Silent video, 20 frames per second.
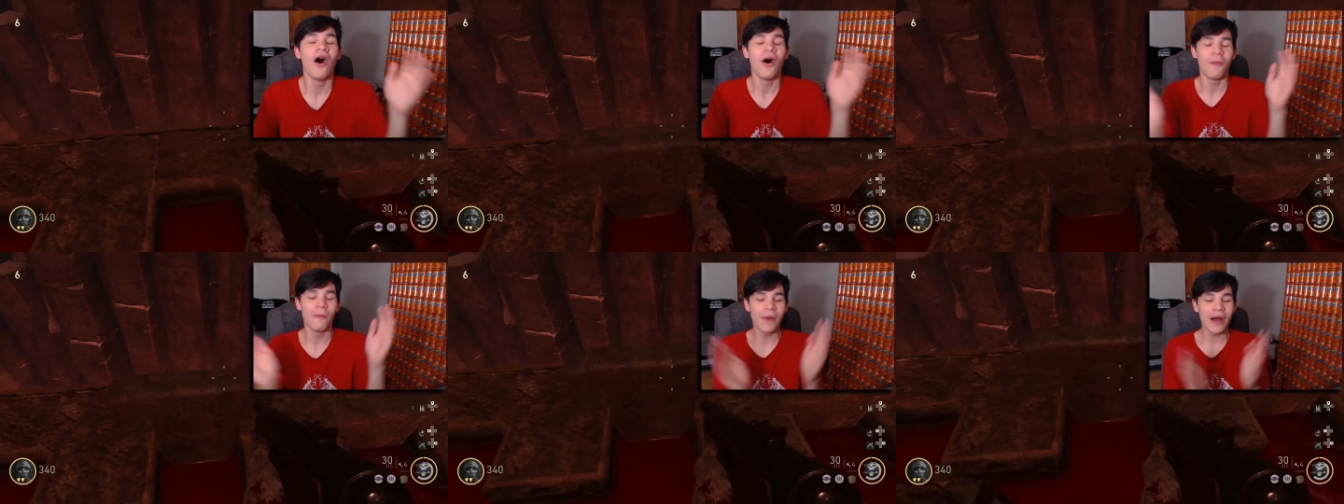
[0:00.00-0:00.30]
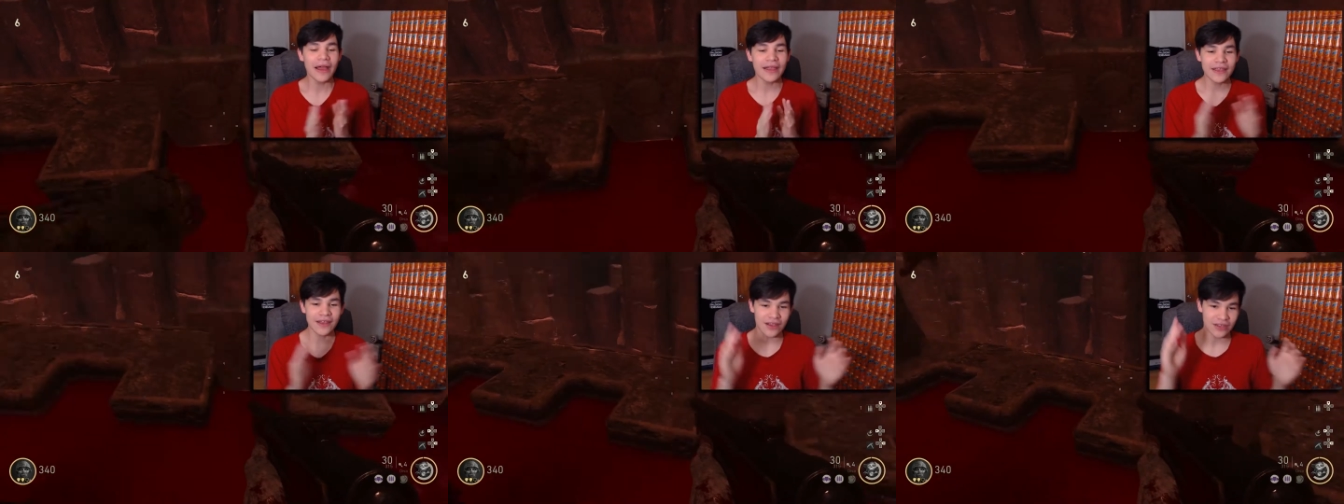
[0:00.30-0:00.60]

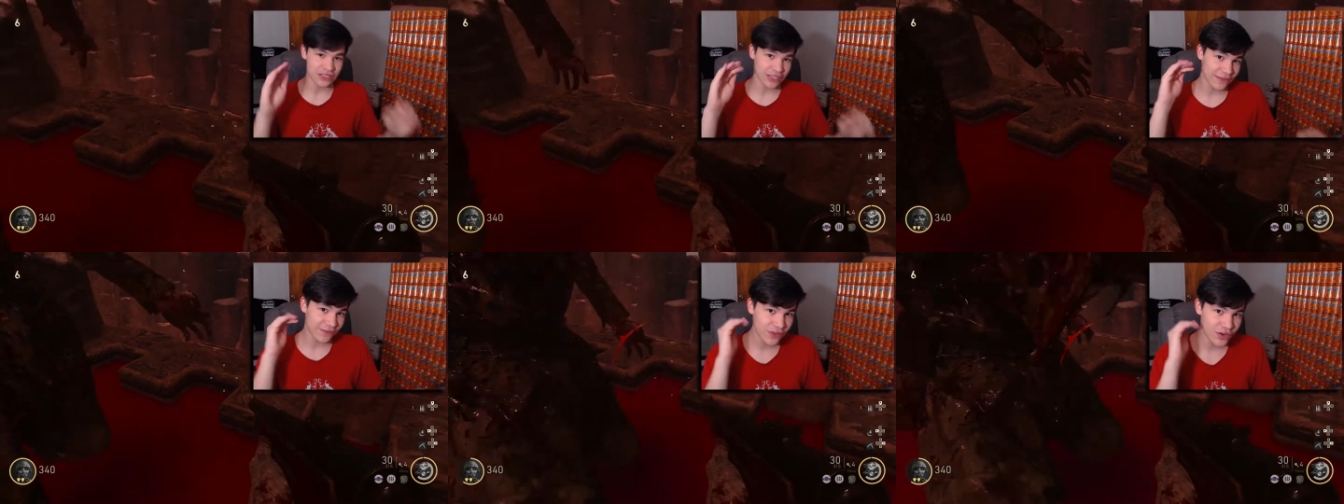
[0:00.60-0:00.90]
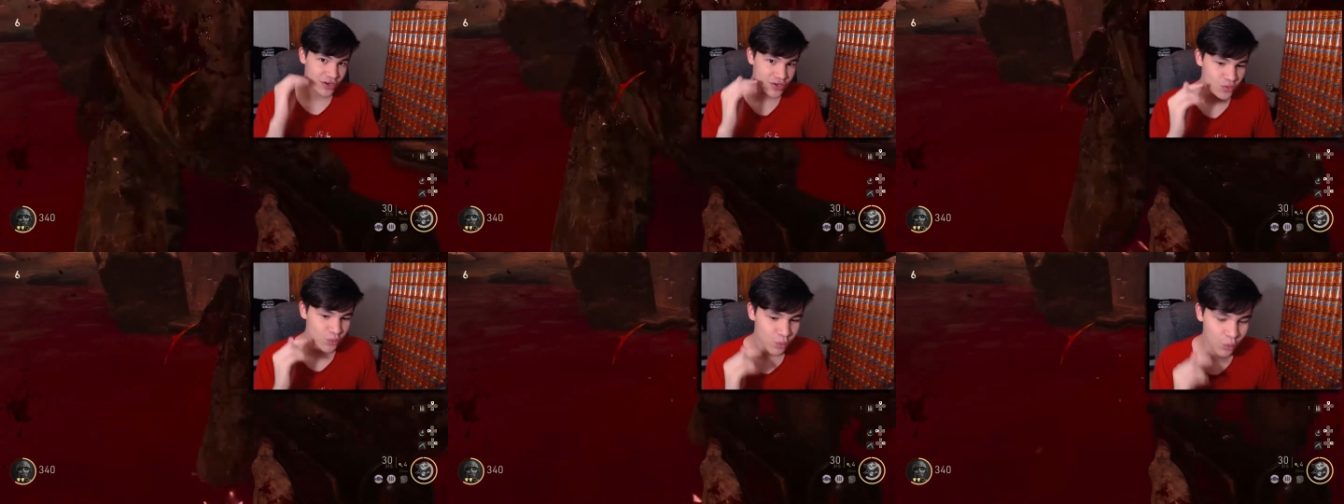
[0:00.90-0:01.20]
my gosh, if
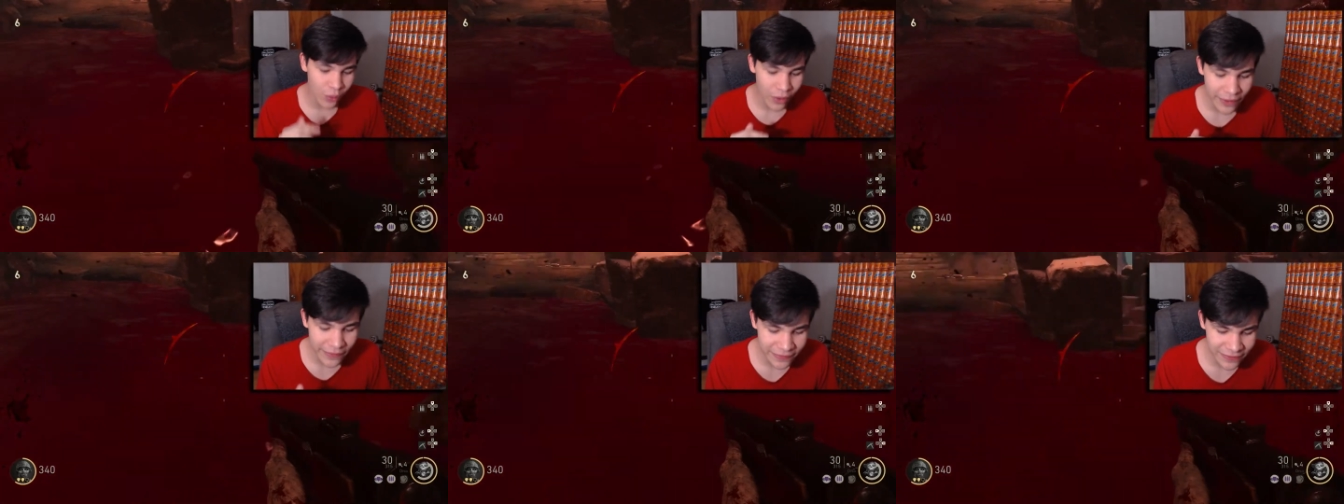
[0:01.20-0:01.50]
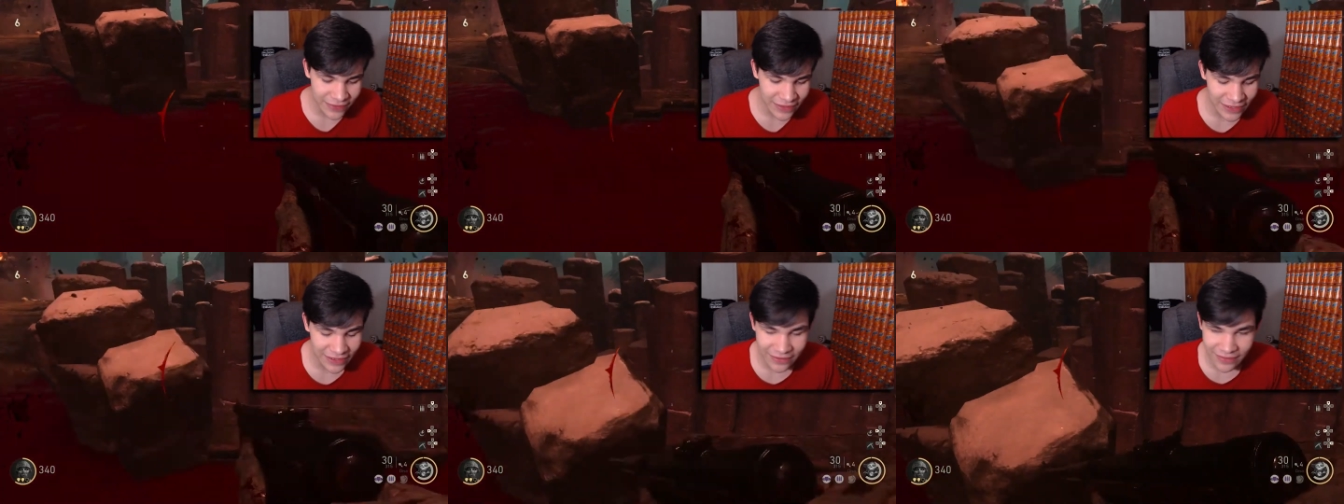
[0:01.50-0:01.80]
there's one
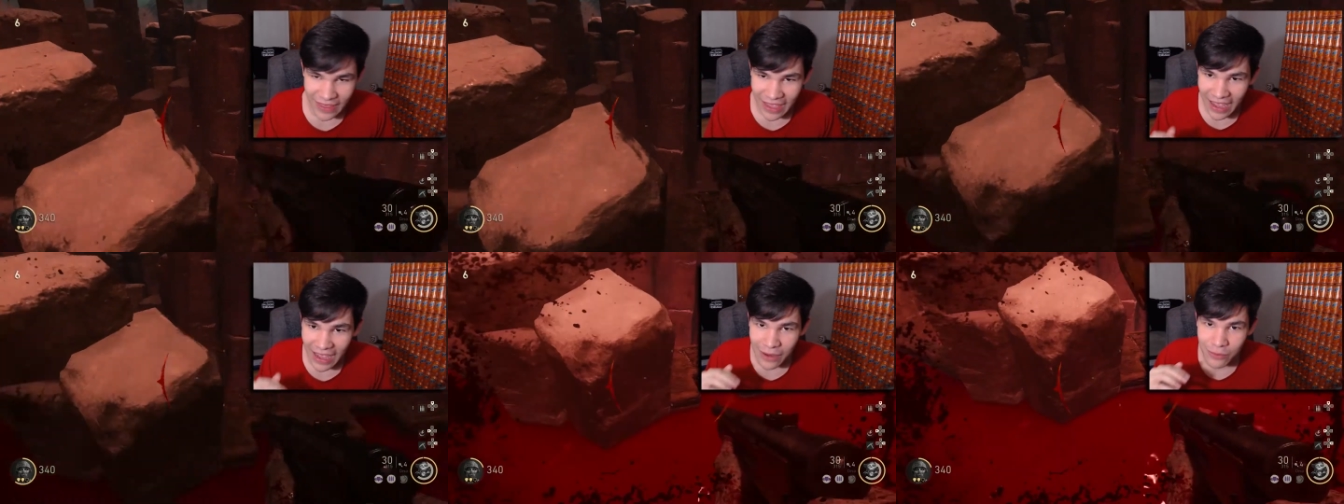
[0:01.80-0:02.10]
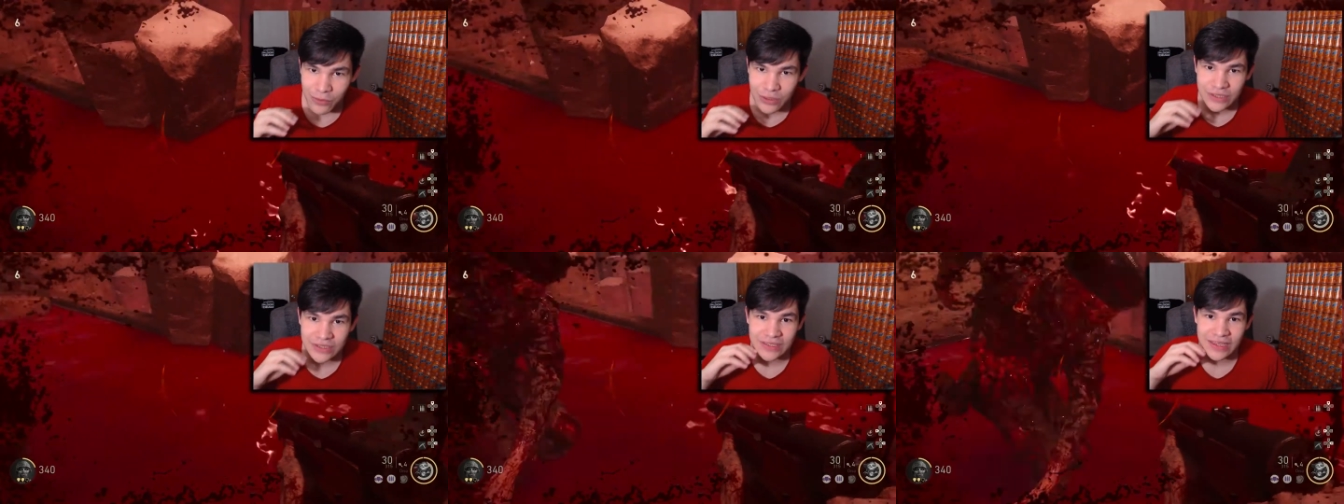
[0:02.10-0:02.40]
thing that I
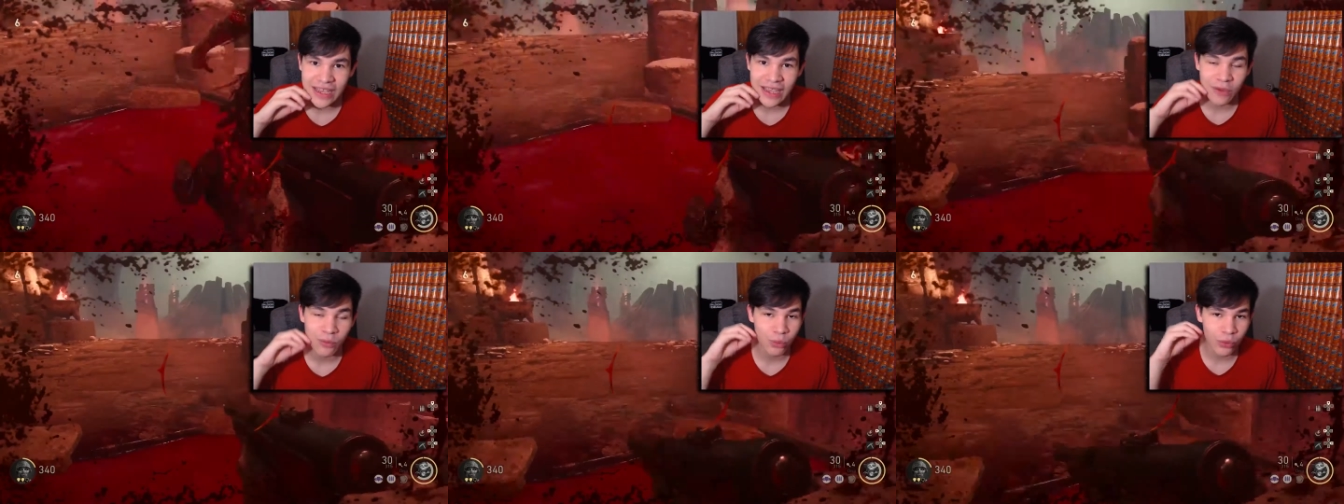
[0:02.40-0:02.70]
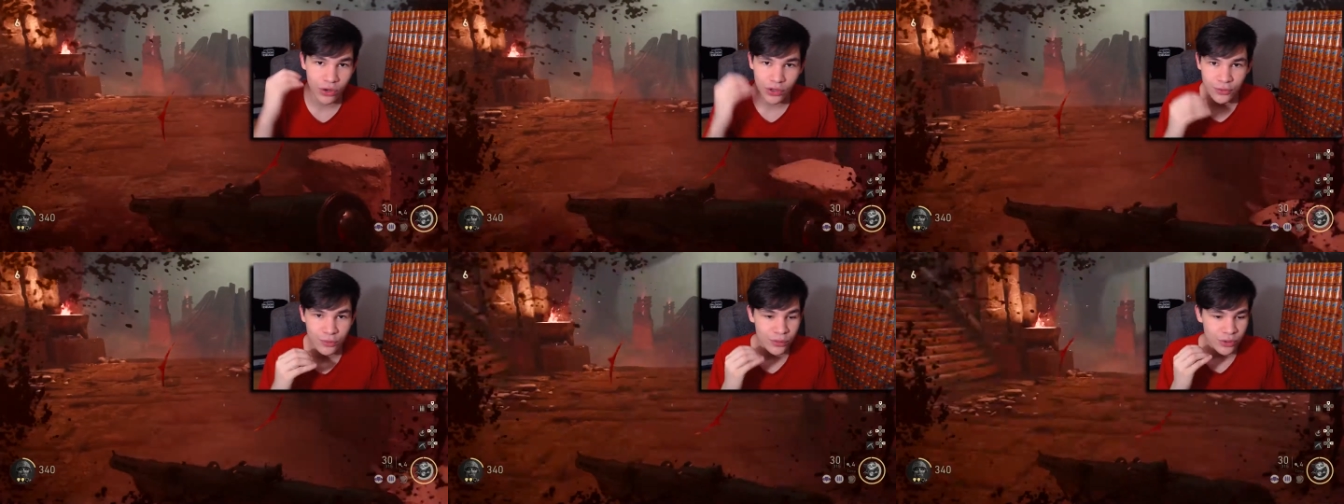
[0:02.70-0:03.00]
would say
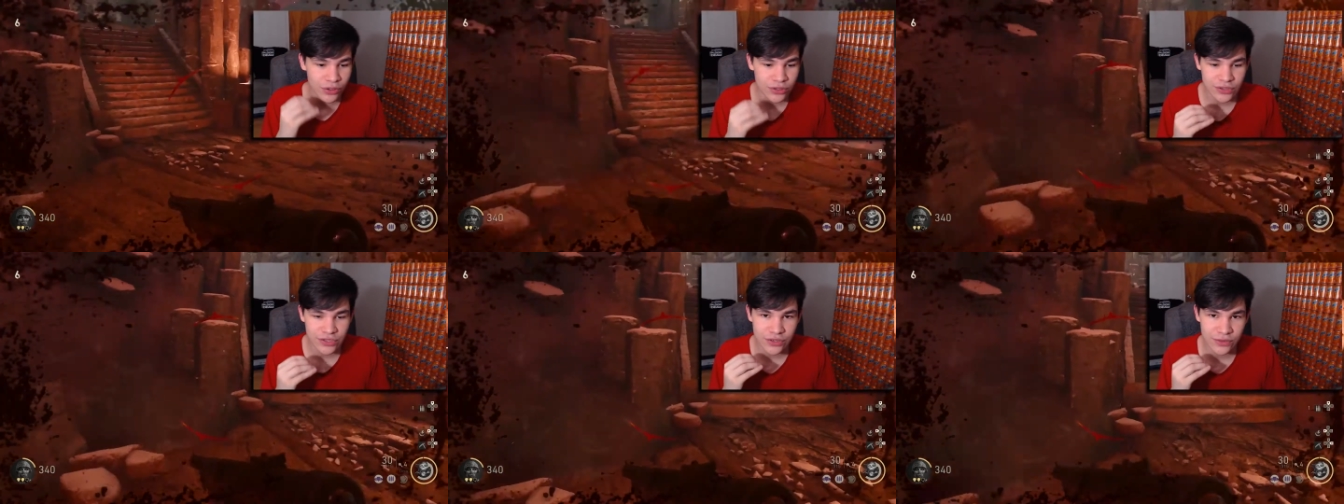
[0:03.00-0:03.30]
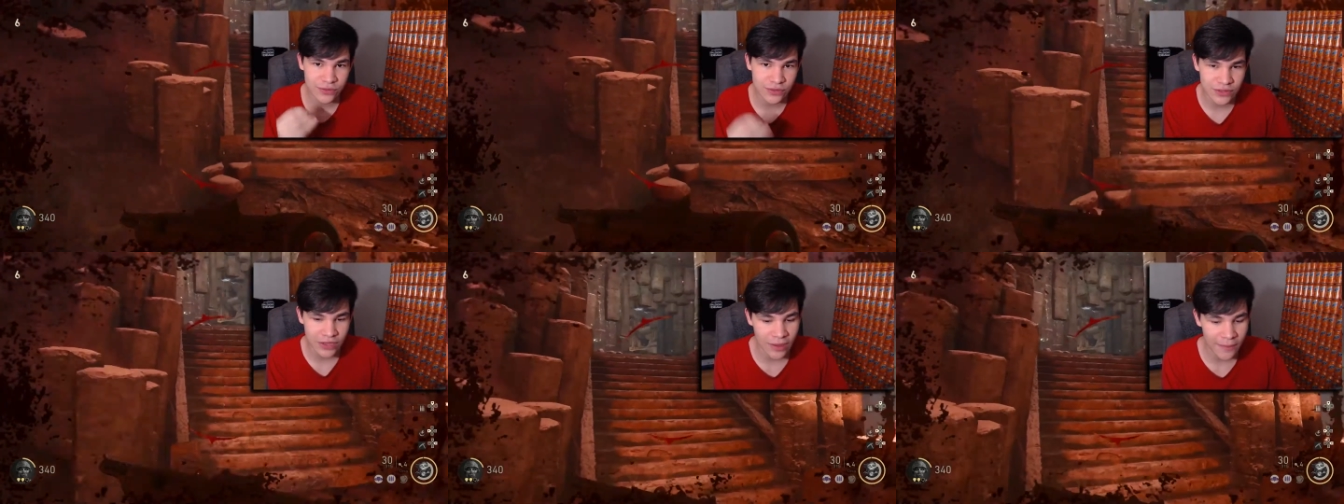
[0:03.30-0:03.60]
World War
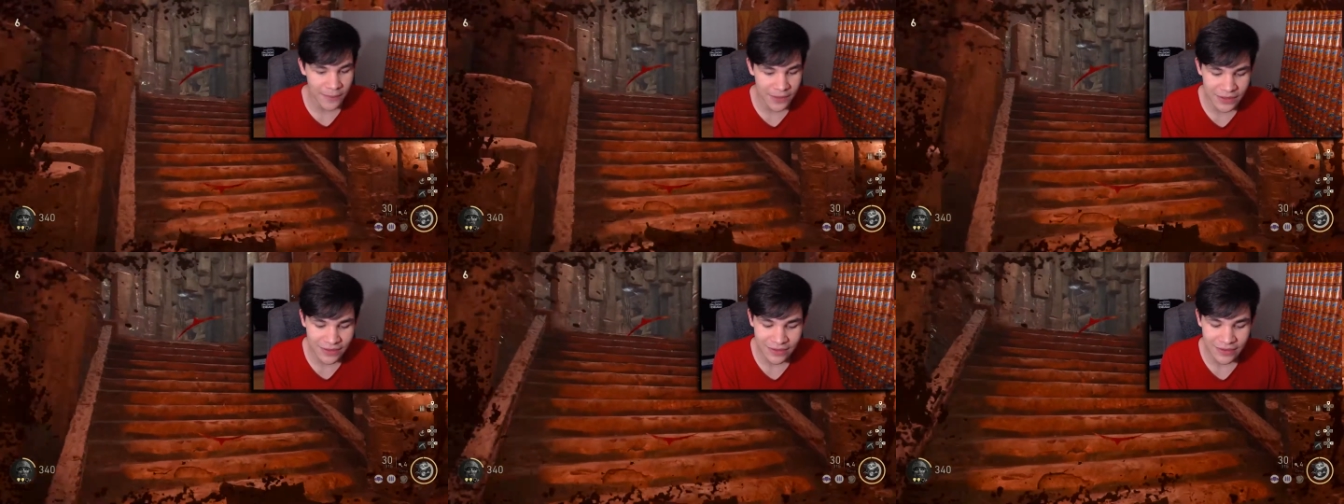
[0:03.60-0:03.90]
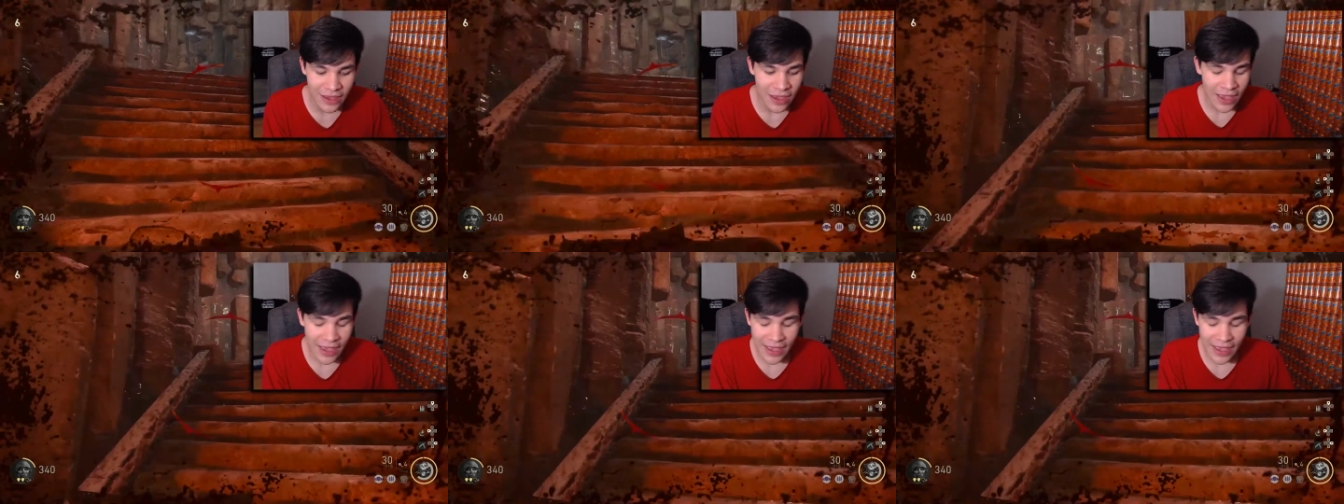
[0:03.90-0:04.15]
II Zombies